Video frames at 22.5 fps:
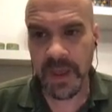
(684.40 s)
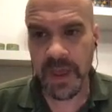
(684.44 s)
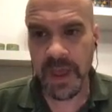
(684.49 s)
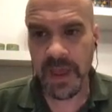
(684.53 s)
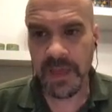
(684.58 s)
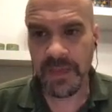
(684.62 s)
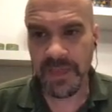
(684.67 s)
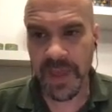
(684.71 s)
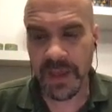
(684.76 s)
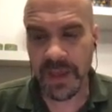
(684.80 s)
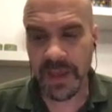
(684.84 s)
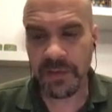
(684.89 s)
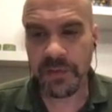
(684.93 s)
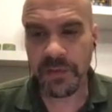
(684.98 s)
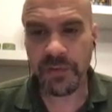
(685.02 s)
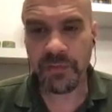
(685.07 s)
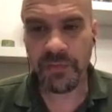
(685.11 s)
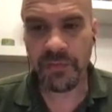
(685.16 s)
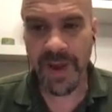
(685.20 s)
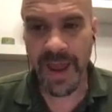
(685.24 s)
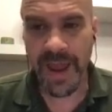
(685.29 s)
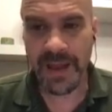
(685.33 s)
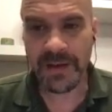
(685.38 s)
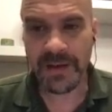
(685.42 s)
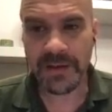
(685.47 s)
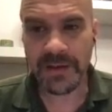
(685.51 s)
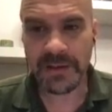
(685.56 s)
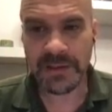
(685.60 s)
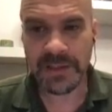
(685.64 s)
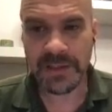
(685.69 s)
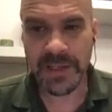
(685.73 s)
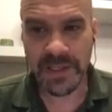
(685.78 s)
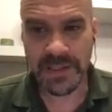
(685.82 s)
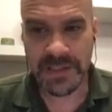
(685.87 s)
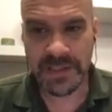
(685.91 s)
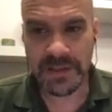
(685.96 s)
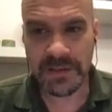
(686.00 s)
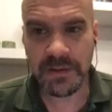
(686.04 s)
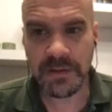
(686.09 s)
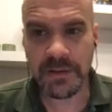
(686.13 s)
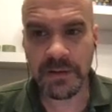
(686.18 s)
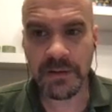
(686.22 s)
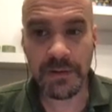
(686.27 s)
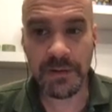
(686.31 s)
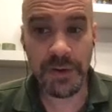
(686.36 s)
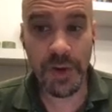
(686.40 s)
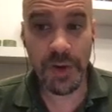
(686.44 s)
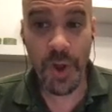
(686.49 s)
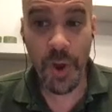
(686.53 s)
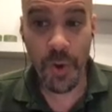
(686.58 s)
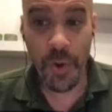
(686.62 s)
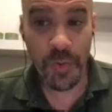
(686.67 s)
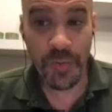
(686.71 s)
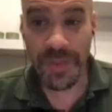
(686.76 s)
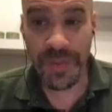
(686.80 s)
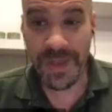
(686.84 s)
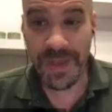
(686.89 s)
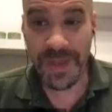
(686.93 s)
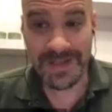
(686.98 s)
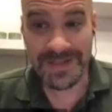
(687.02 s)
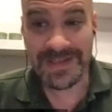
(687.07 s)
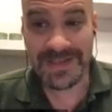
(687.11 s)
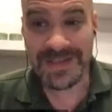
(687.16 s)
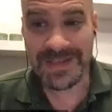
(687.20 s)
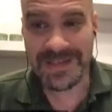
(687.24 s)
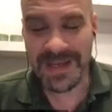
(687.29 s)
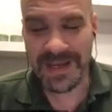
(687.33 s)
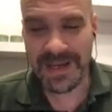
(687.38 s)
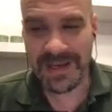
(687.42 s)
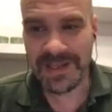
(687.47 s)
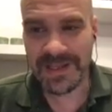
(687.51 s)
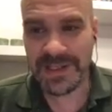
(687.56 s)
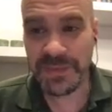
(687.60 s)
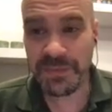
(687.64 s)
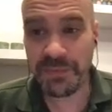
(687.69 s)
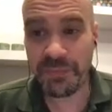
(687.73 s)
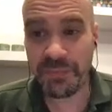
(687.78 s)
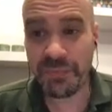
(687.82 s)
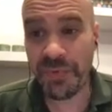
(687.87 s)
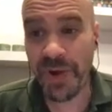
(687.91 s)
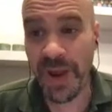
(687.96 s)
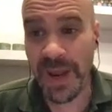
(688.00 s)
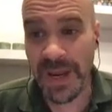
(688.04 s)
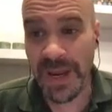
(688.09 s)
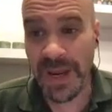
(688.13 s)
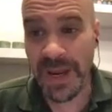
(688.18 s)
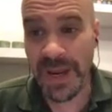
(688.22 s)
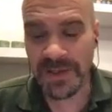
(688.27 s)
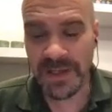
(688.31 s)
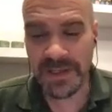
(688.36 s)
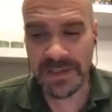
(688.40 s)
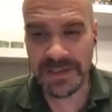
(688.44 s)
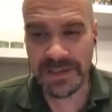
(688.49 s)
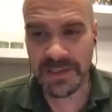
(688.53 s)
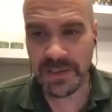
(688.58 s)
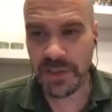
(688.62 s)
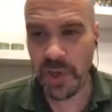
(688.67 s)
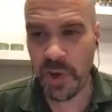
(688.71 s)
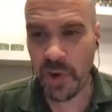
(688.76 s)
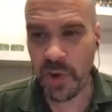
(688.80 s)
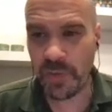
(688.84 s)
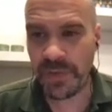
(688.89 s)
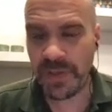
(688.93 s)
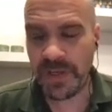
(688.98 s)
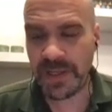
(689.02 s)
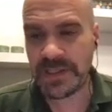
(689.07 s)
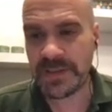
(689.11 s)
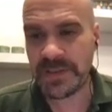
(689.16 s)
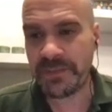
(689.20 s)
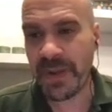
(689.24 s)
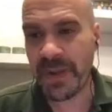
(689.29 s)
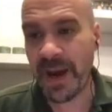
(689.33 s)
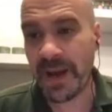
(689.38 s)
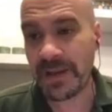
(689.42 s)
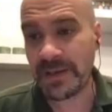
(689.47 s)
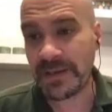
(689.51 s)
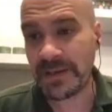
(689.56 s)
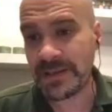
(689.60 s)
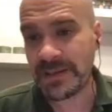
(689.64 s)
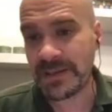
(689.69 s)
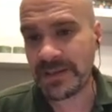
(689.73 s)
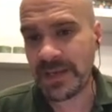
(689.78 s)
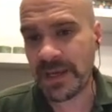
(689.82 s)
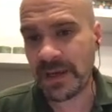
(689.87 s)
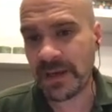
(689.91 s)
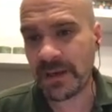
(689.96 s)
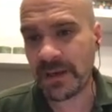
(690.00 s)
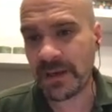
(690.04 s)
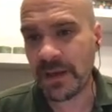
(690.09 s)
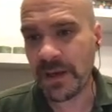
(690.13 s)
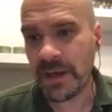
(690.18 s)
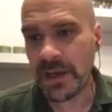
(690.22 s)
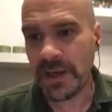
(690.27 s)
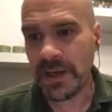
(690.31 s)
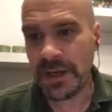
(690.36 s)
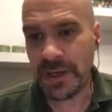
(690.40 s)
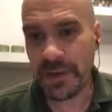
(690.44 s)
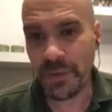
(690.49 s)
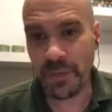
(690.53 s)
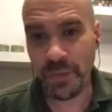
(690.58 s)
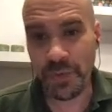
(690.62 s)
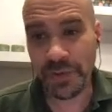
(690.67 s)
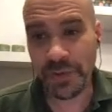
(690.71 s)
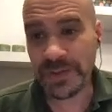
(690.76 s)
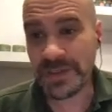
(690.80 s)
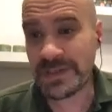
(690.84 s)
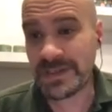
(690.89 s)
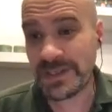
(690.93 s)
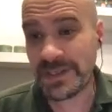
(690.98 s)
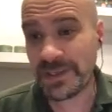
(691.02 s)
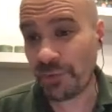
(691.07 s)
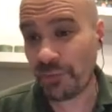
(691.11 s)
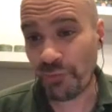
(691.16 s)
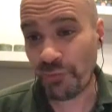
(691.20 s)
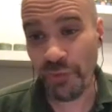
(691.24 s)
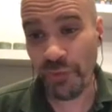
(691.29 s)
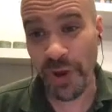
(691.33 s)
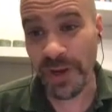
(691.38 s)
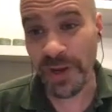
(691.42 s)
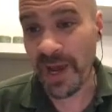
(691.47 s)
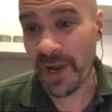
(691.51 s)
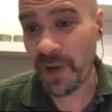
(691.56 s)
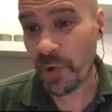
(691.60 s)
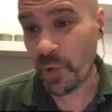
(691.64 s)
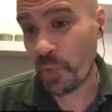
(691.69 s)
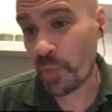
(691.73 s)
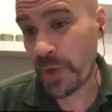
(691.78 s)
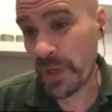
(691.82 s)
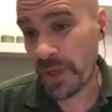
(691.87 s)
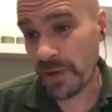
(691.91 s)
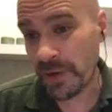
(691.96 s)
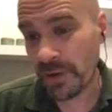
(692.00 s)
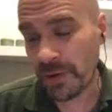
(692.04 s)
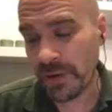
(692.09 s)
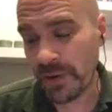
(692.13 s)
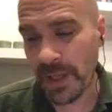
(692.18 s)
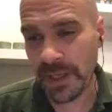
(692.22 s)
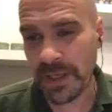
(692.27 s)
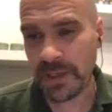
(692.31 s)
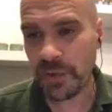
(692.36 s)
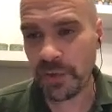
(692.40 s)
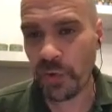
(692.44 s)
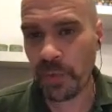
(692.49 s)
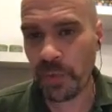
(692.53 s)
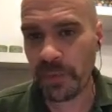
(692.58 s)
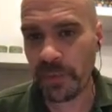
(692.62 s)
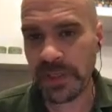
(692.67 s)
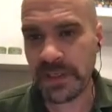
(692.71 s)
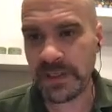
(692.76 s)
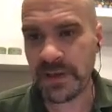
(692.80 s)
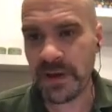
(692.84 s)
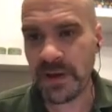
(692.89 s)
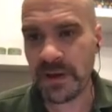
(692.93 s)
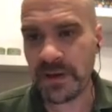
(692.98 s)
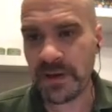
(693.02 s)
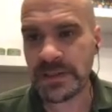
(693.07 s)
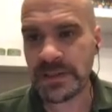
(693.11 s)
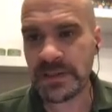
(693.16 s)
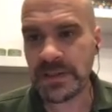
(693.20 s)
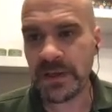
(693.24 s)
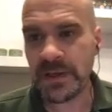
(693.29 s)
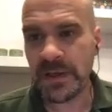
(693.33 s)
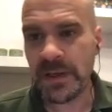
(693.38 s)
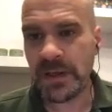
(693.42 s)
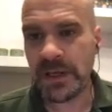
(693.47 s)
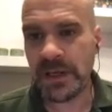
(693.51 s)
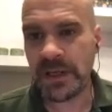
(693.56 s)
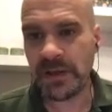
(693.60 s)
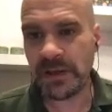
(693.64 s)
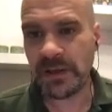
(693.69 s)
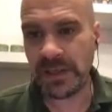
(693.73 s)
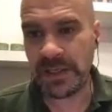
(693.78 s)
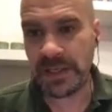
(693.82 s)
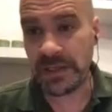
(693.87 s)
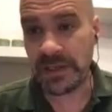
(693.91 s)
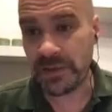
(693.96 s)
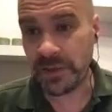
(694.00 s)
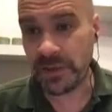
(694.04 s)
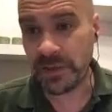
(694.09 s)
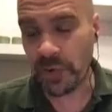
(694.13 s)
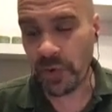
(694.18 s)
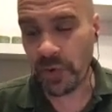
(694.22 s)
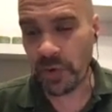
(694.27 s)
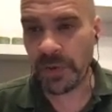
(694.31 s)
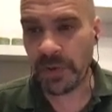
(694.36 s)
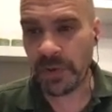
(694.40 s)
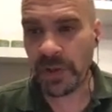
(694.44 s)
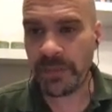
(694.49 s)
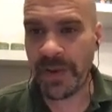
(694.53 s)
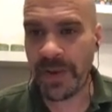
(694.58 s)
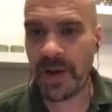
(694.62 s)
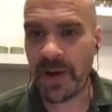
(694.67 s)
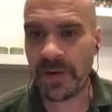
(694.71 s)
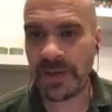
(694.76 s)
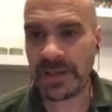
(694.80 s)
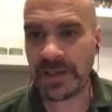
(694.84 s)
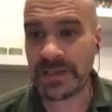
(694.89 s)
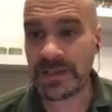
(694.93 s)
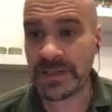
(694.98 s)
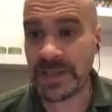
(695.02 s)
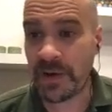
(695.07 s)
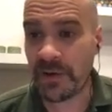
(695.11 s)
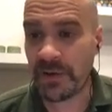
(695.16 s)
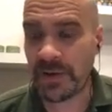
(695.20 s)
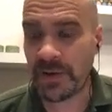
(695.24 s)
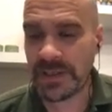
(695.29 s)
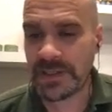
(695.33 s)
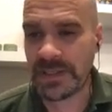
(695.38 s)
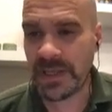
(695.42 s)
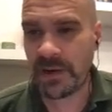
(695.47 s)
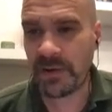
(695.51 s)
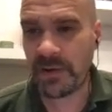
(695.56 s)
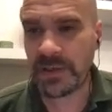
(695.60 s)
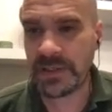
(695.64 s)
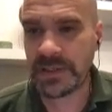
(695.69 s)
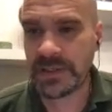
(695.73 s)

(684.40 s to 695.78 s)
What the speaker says: And then the rat doesn't know that it's sick. Its brain doesn't know that its body is sick. It will still run on a wheel like it normally does. It'll eat the normal amount, et cetera, et cetera.